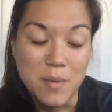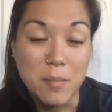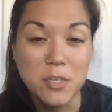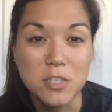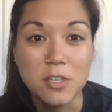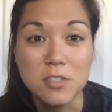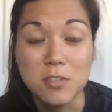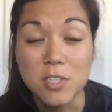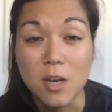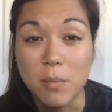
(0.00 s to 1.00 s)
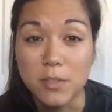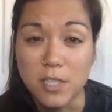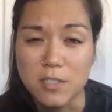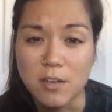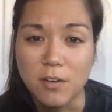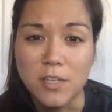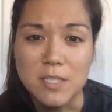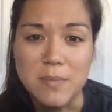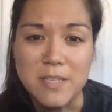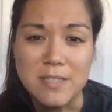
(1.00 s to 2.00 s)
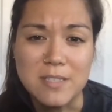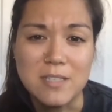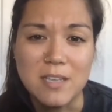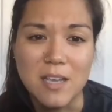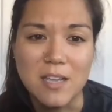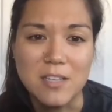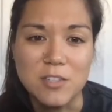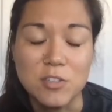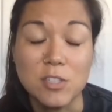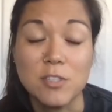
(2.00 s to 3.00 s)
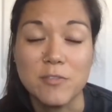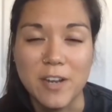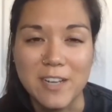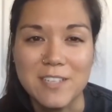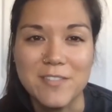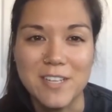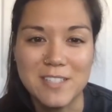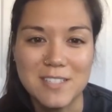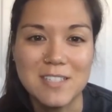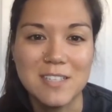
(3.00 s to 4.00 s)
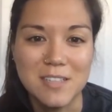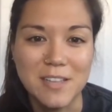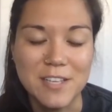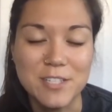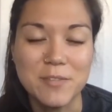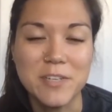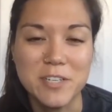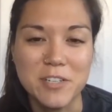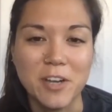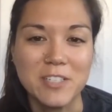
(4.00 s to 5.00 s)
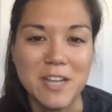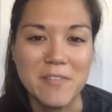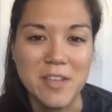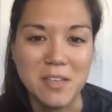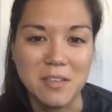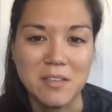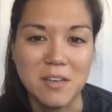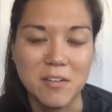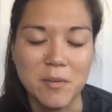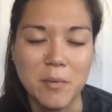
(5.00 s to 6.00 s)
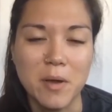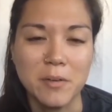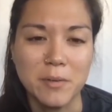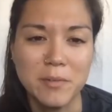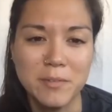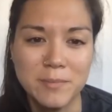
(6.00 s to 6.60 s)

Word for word: Me and Marshal also share our birthdays around Christmas and usually do fun activities. Last year we did shark diving here on Oahu.